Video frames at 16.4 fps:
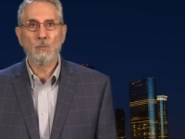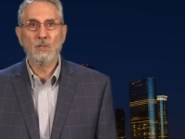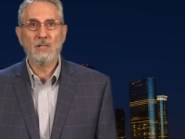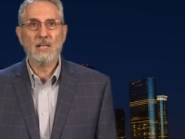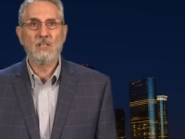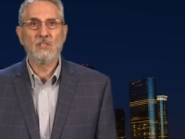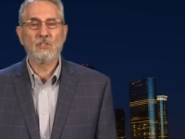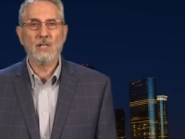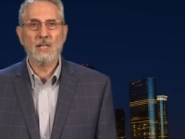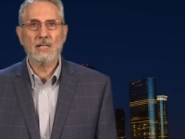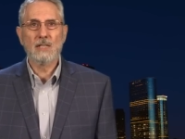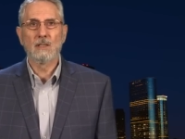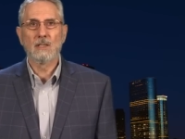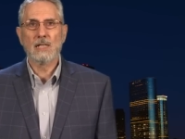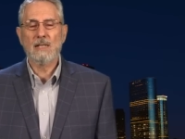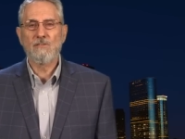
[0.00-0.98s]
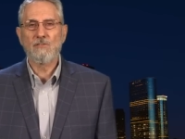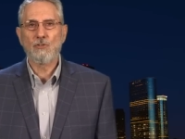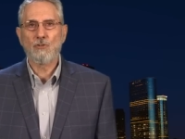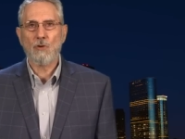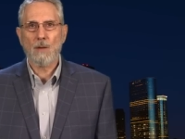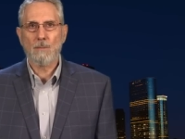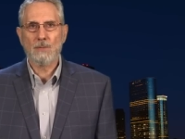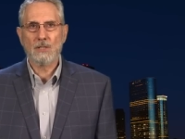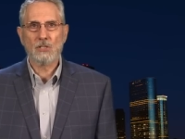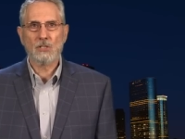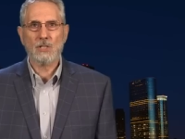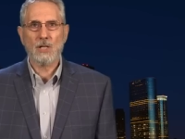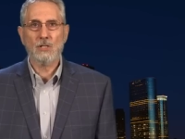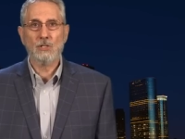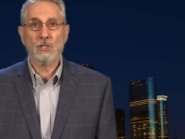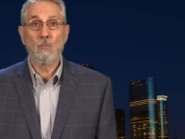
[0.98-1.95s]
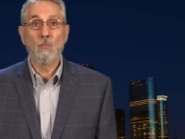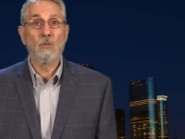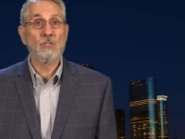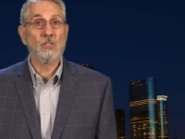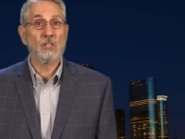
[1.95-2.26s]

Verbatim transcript: when a single eavesdropping station was